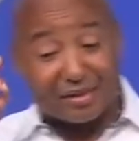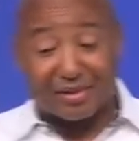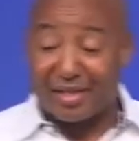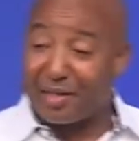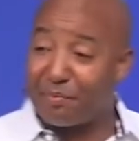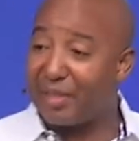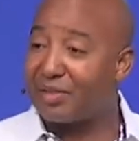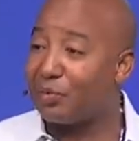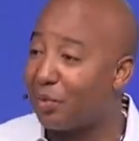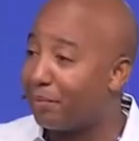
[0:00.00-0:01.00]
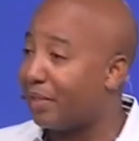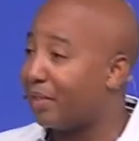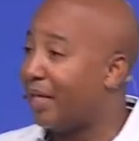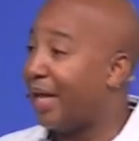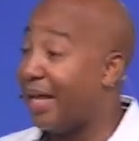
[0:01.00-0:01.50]
just keep messing with
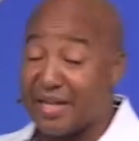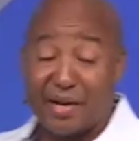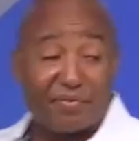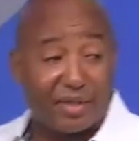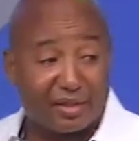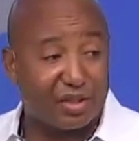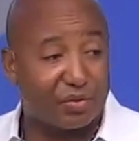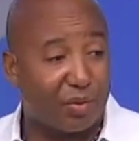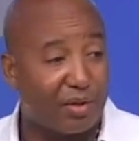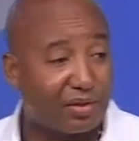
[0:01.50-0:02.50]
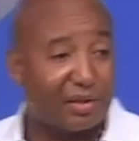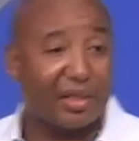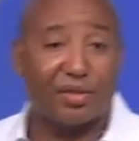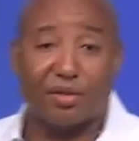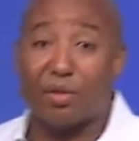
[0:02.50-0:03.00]
me. I never forget these words. She
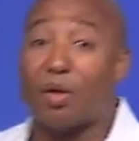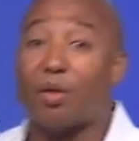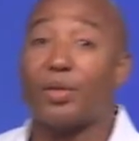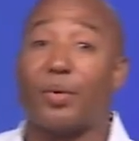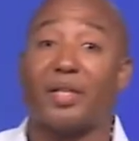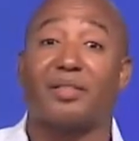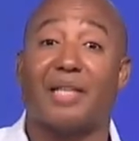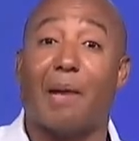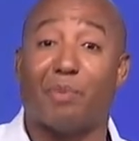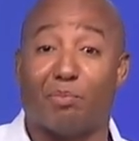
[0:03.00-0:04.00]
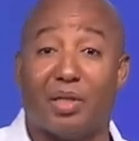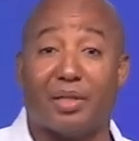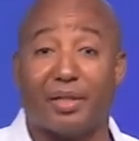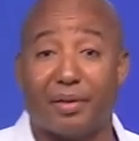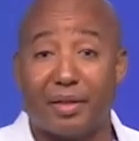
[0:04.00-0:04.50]
said, you know the only way to stop a
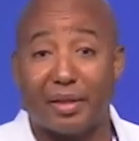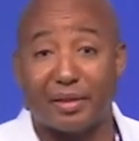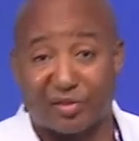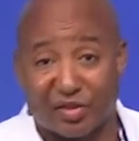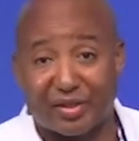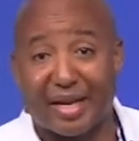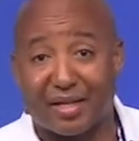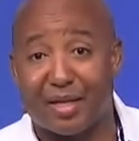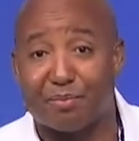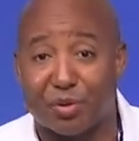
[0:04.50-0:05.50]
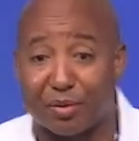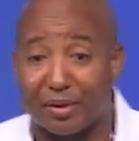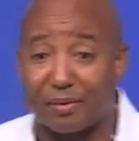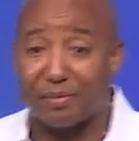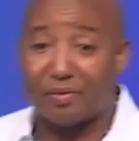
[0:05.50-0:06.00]
bully is to stand up to
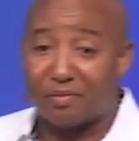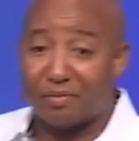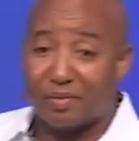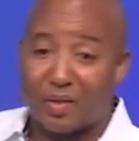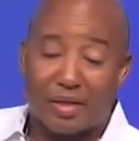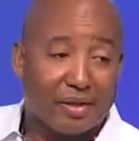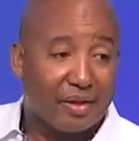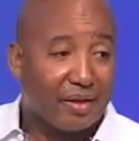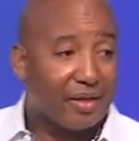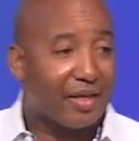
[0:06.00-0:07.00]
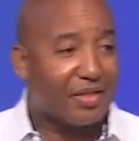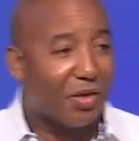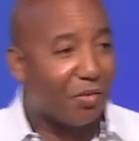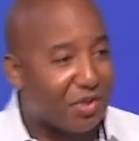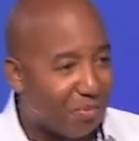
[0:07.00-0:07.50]
him. And, you
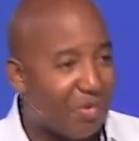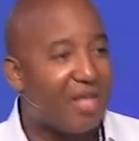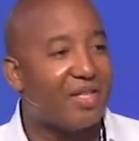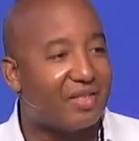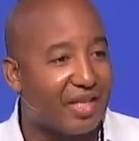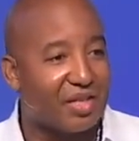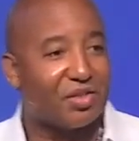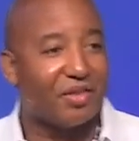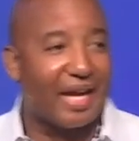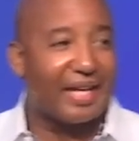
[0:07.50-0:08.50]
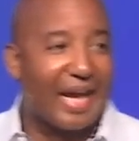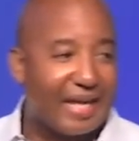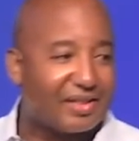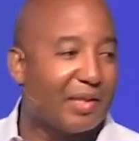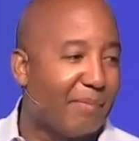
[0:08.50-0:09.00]
know, when your mother tells you that, it
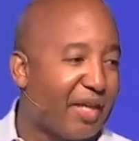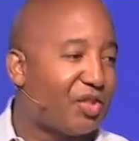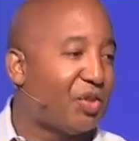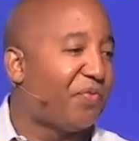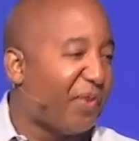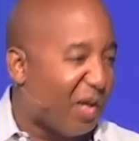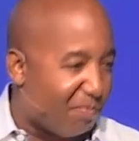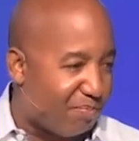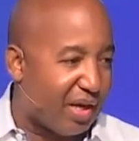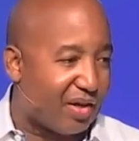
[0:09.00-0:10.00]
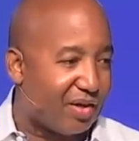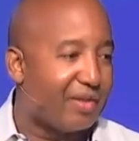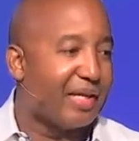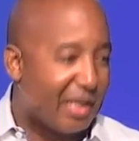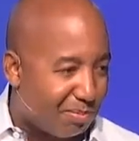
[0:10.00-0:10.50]
actually makes you feel bigger
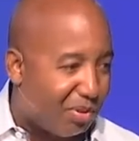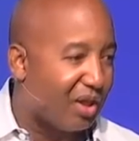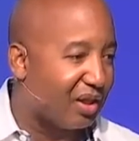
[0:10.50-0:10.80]
than the bully,